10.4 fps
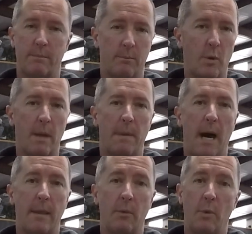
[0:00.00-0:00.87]
we get
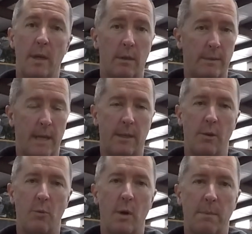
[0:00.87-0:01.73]
behind the wheel, take
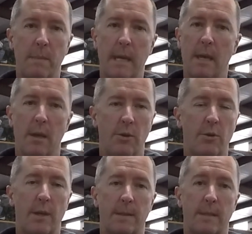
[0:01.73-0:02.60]
you with me.
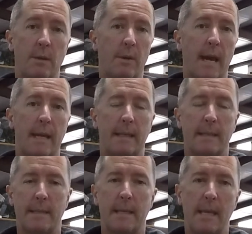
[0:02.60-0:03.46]
You get to see what I get
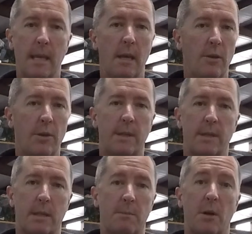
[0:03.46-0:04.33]
to see. You get
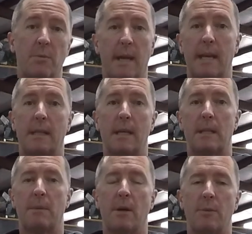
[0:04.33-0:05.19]
to experience what I get to
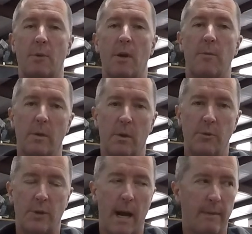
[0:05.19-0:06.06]
experience, and we go for a little
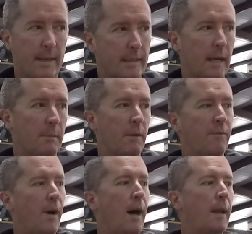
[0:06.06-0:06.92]
drive. I think that'll be
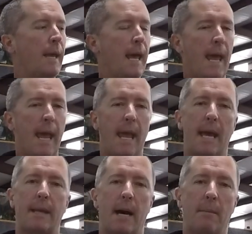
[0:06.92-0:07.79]
fun,
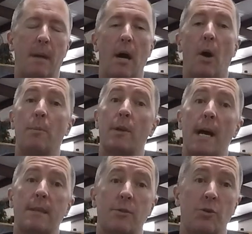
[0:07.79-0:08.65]
and I hope you
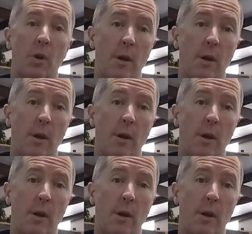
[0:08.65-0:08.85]
guys enjoy